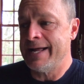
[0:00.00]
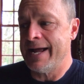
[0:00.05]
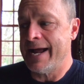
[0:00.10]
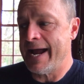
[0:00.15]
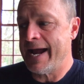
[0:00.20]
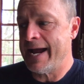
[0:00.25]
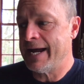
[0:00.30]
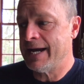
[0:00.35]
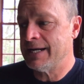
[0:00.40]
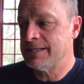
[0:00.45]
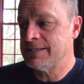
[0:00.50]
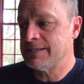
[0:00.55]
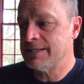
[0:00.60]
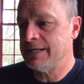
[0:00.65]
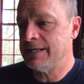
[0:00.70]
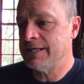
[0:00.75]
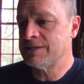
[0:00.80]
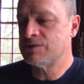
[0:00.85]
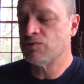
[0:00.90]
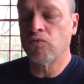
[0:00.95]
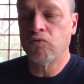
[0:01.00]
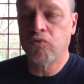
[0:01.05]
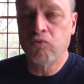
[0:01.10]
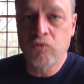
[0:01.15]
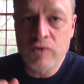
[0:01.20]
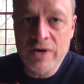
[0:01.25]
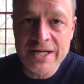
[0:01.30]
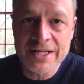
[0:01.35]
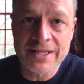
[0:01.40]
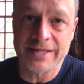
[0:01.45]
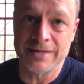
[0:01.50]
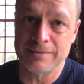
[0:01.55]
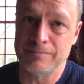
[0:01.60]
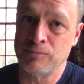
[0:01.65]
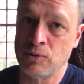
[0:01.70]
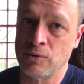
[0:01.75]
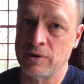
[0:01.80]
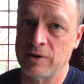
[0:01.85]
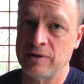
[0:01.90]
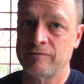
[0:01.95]
And it's really
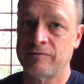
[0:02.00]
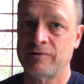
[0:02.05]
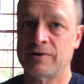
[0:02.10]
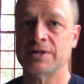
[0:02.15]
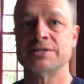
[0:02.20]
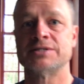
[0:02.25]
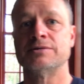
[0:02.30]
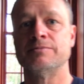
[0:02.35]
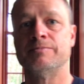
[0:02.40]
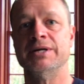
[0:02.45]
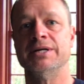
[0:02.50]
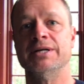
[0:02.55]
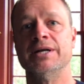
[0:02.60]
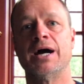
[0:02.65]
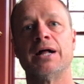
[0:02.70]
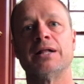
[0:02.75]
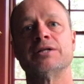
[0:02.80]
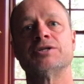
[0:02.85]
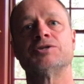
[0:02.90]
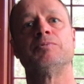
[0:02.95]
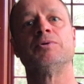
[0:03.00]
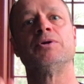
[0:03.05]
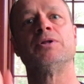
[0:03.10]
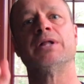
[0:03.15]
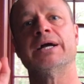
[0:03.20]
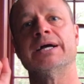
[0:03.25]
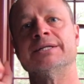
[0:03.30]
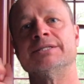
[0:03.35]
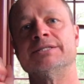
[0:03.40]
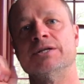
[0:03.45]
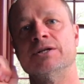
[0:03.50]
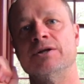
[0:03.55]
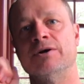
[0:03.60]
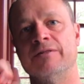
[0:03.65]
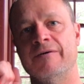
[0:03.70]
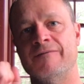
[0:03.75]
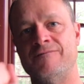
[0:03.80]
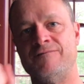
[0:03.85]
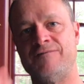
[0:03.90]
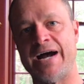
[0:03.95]
important for us to be knowledgeable and to know the
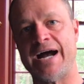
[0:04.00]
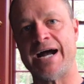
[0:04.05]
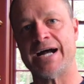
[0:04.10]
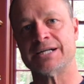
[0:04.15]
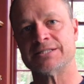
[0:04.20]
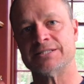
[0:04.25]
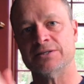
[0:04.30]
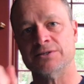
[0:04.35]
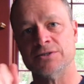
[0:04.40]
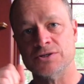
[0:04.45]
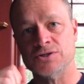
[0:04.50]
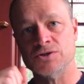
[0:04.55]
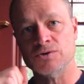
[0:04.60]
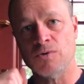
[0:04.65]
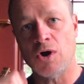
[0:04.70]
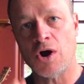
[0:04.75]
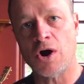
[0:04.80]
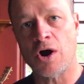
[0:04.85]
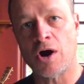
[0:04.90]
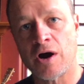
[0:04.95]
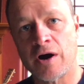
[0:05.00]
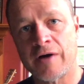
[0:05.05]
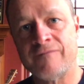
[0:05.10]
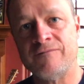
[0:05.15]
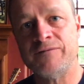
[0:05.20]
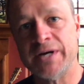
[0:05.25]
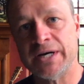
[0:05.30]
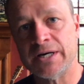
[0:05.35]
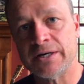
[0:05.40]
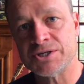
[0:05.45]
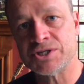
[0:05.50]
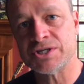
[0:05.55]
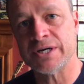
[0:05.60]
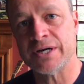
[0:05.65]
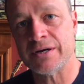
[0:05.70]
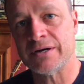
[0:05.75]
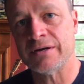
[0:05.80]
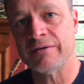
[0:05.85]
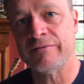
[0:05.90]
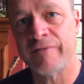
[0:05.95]
facts and to do our fair share
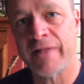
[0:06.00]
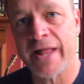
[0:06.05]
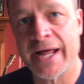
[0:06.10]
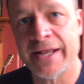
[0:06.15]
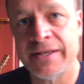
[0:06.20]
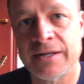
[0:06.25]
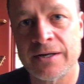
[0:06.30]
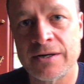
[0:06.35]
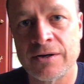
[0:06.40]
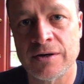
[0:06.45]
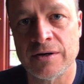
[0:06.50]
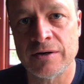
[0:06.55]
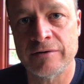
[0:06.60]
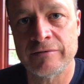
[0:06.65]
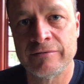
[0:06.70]
to flatten the curve.